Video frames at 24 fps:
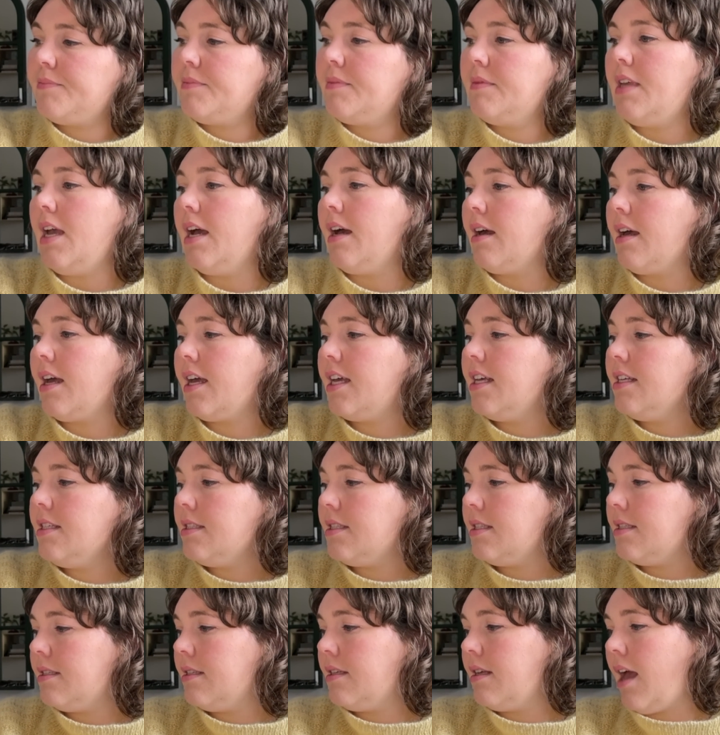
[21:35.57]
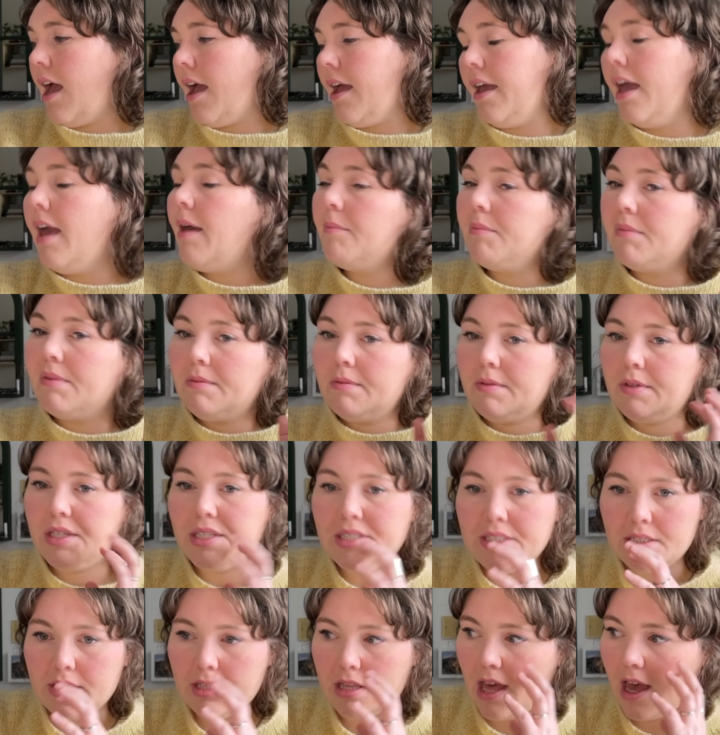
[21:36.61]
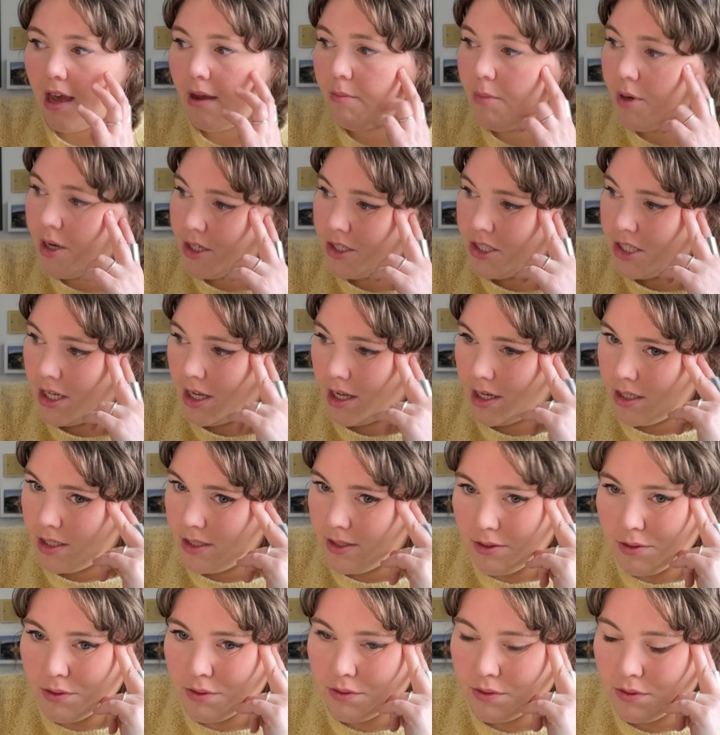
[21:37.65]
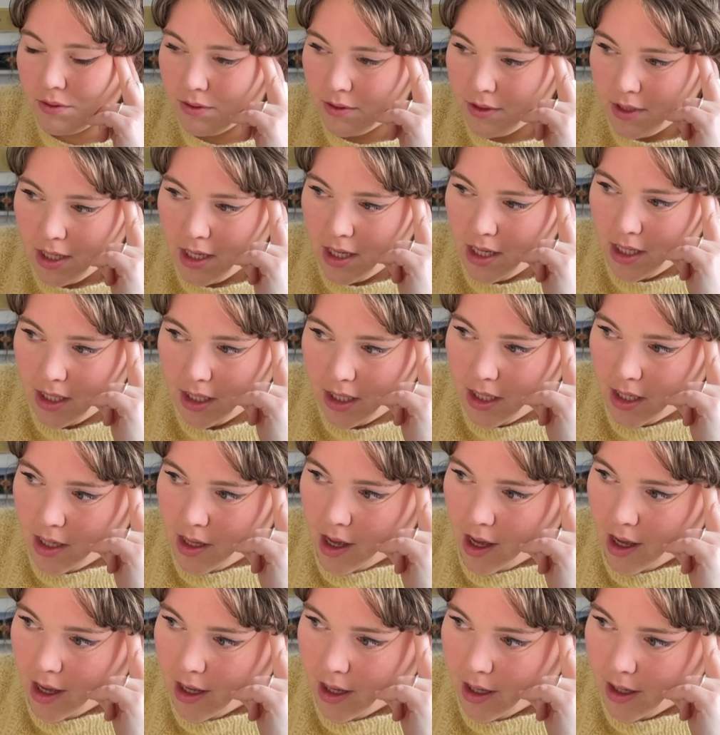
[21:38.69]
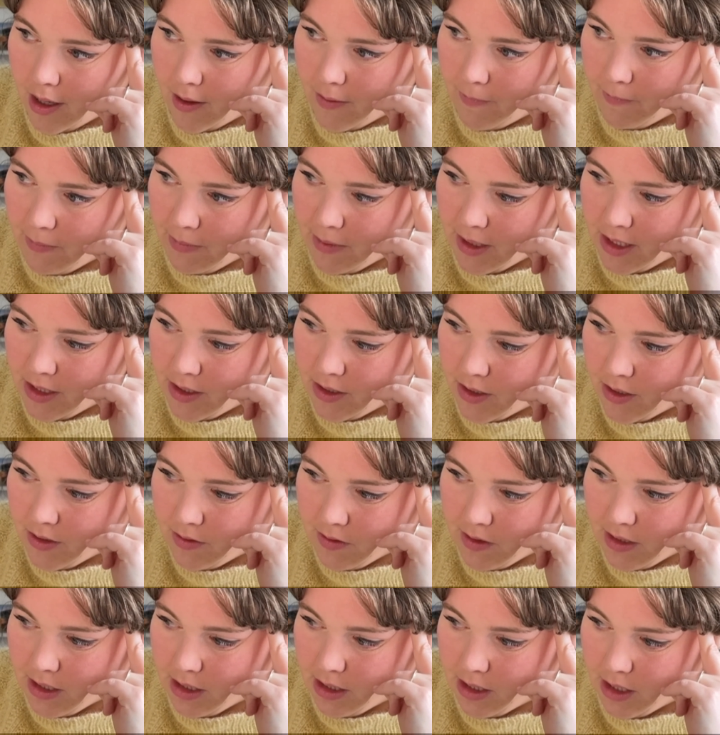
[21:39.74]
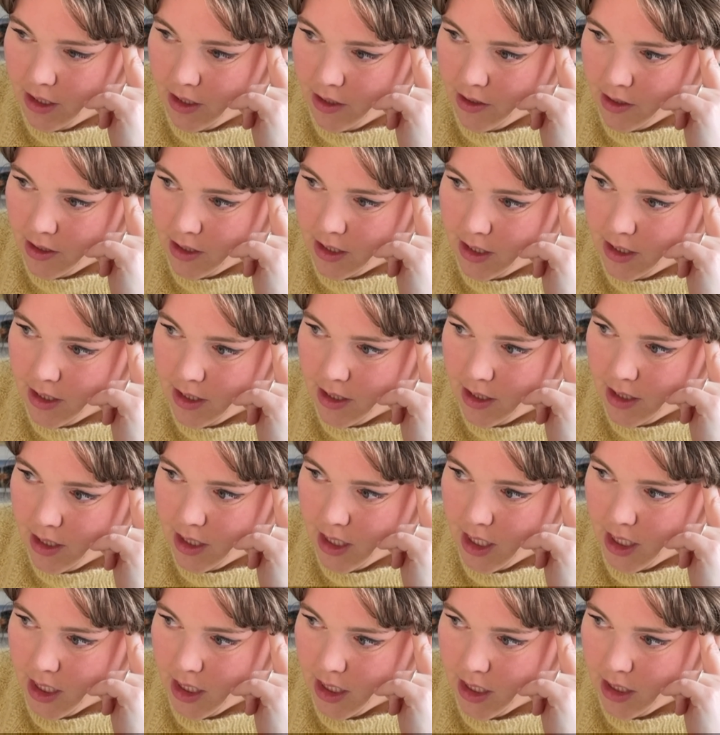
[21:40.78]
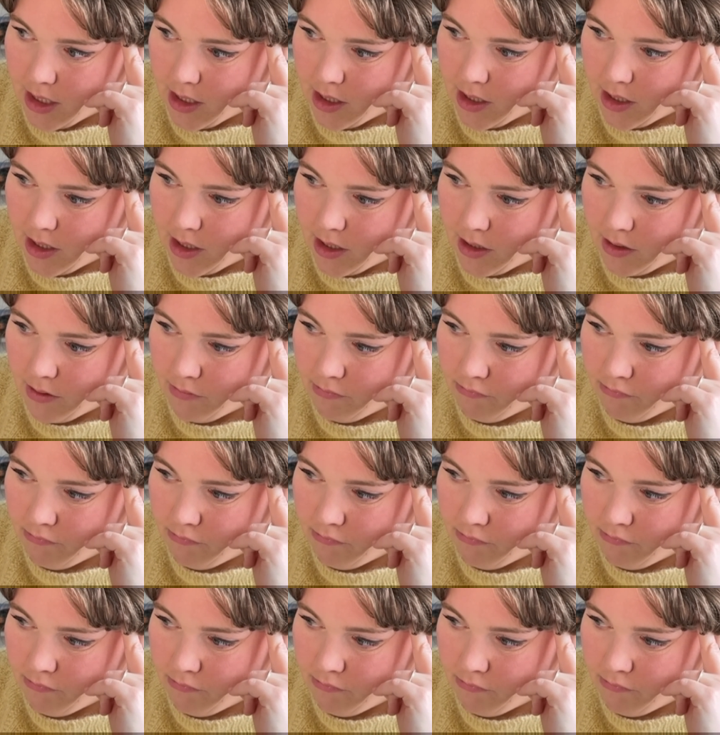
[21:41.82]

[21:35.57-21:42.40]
Yeah, I guess I am into that project. It's just that the yarn isn't the nicest.